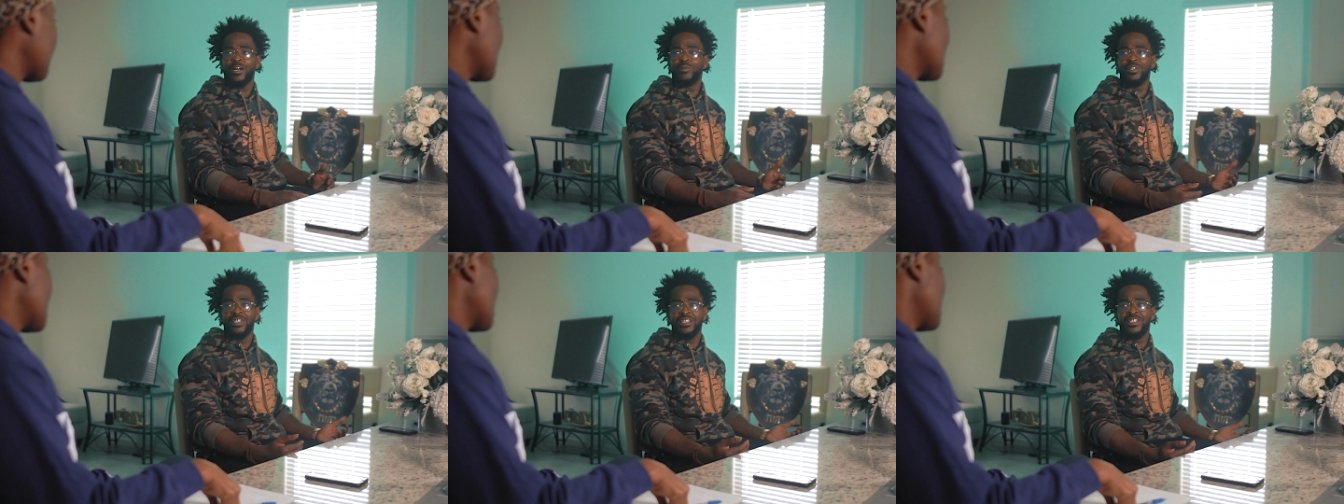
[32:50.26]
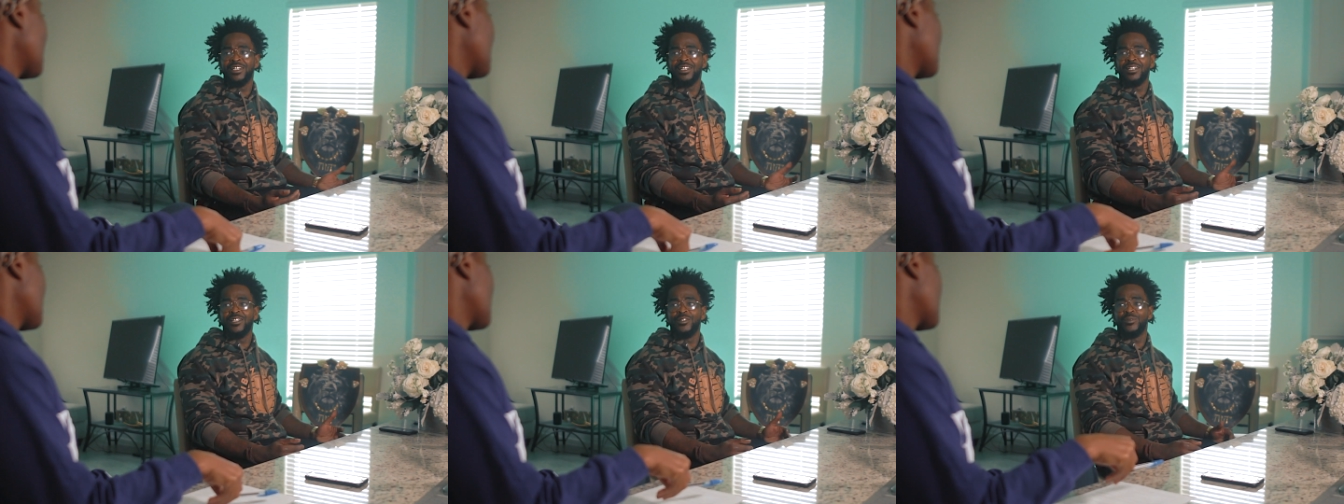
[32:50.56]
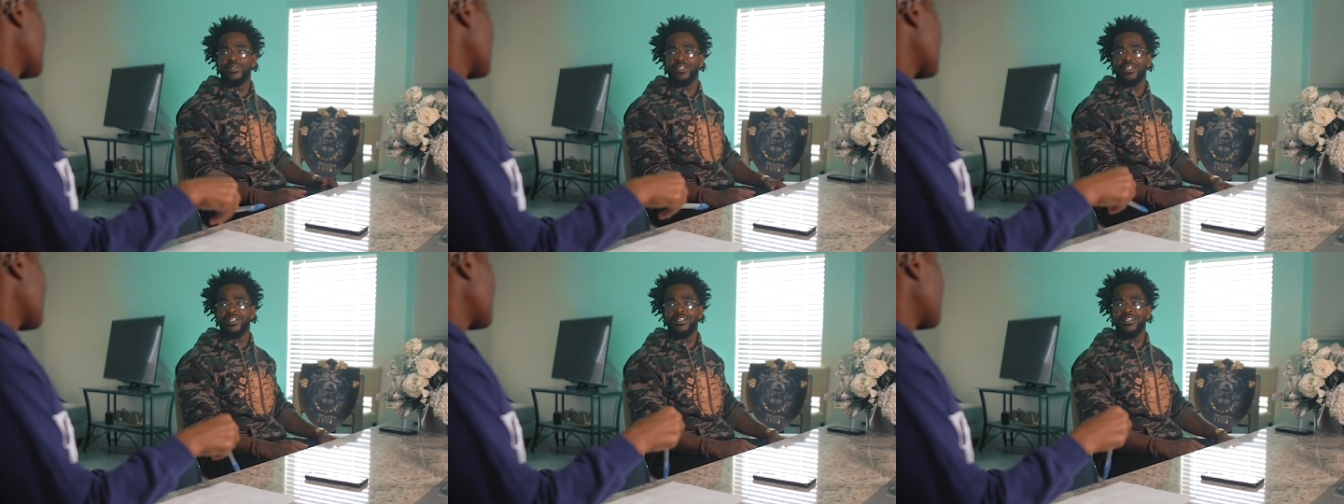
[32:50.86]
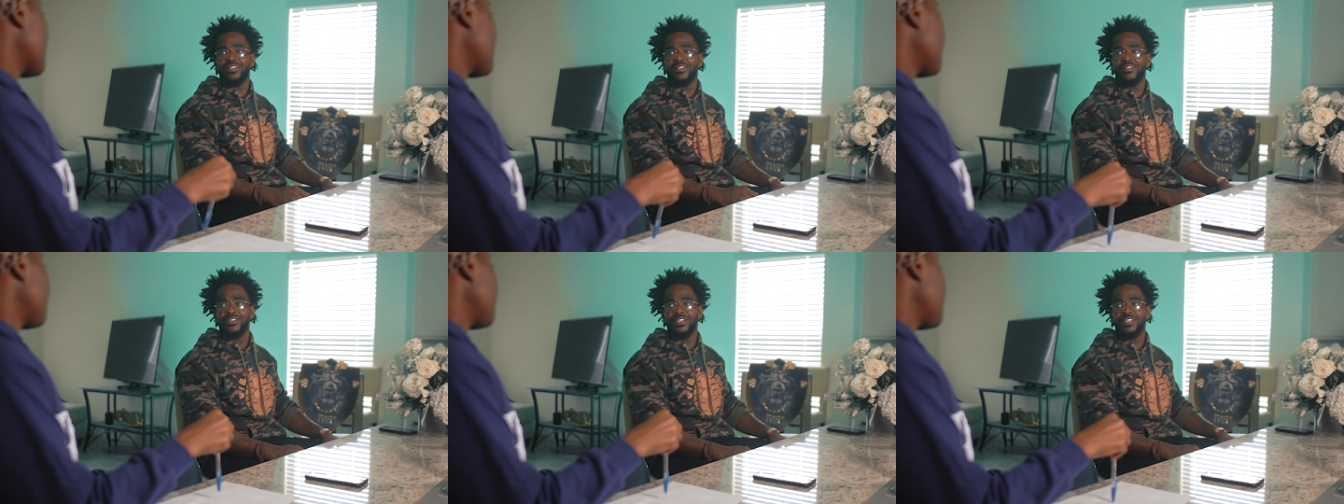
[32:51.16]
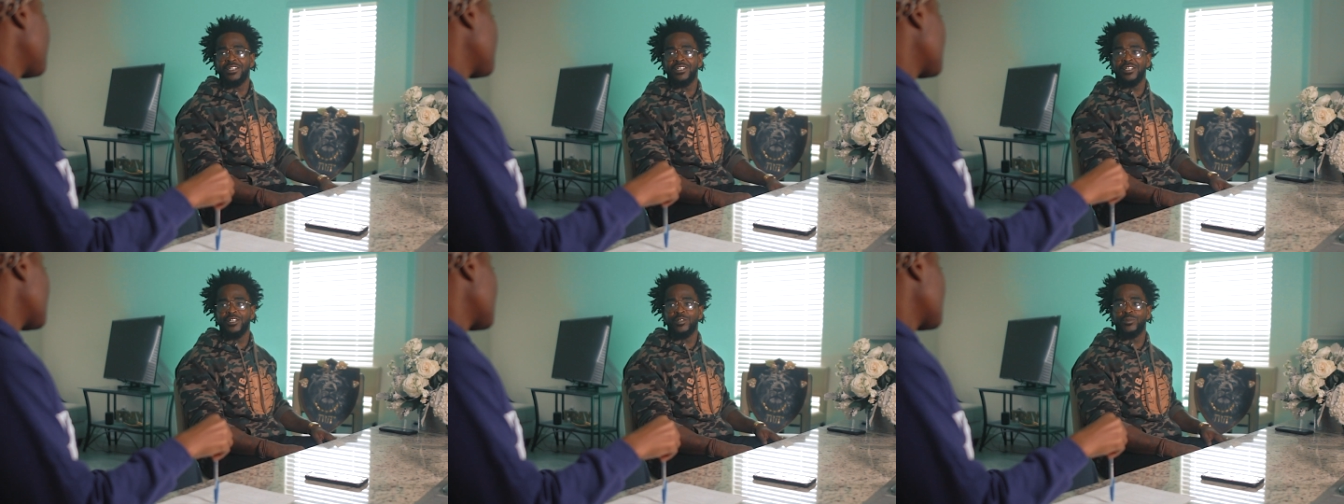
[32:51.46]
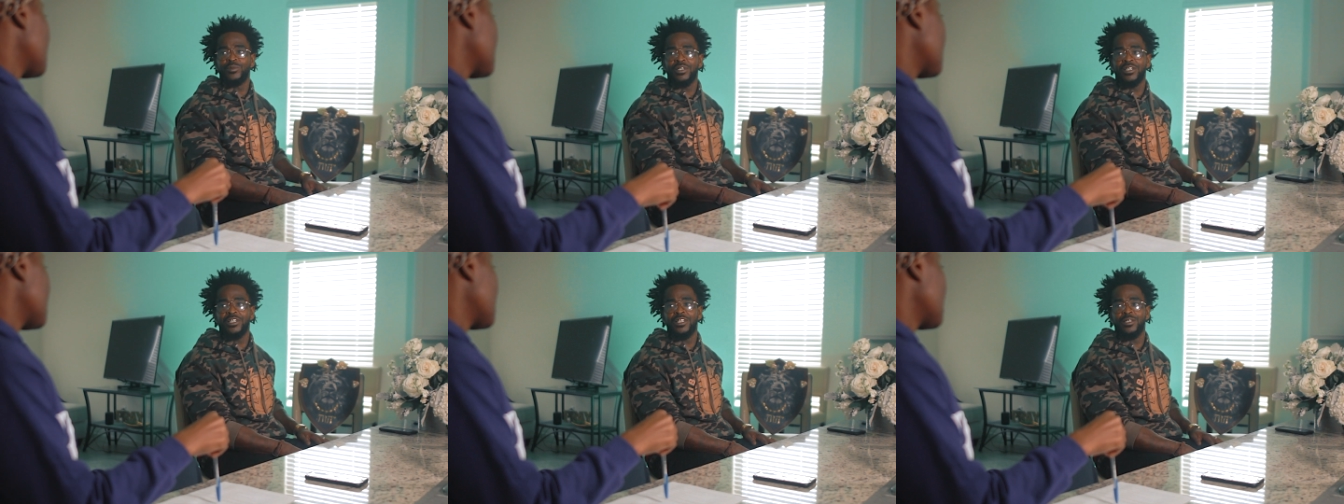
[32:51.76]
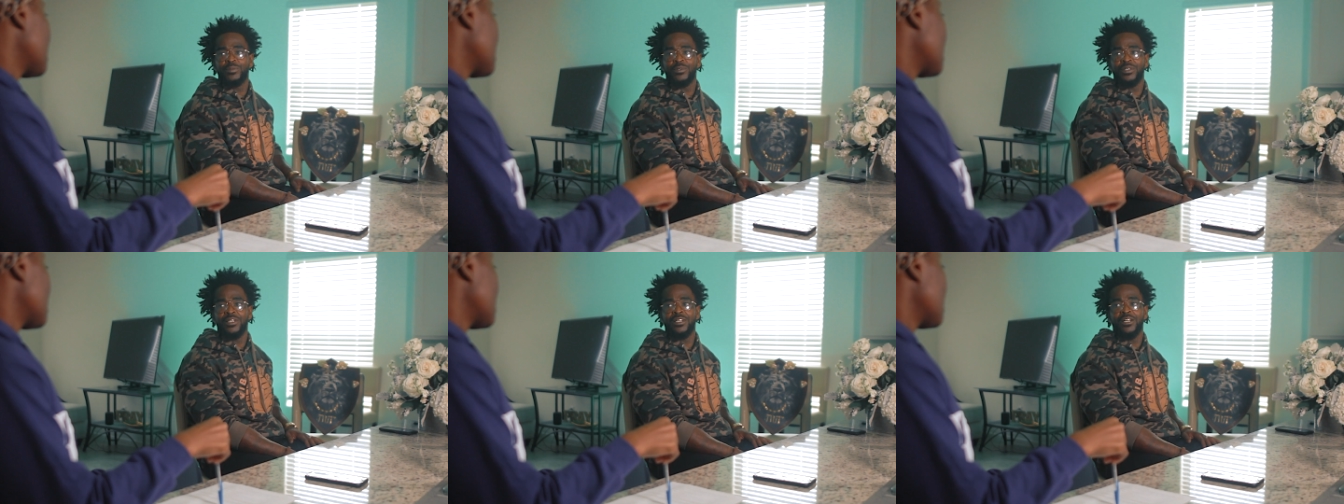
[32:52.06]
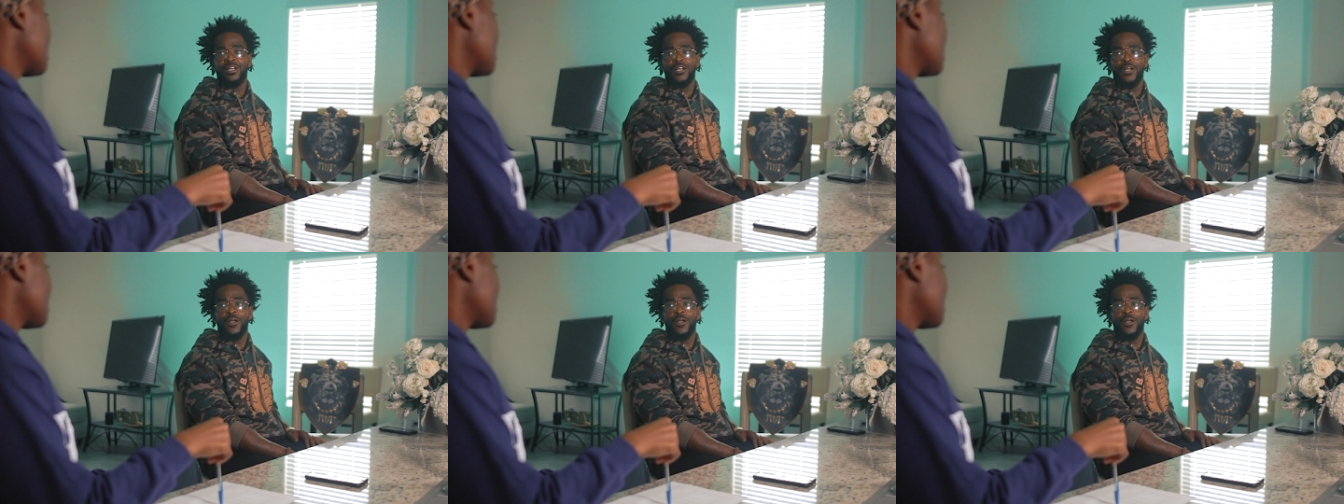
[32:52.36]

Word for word: Like we genuine. We're a genuine company.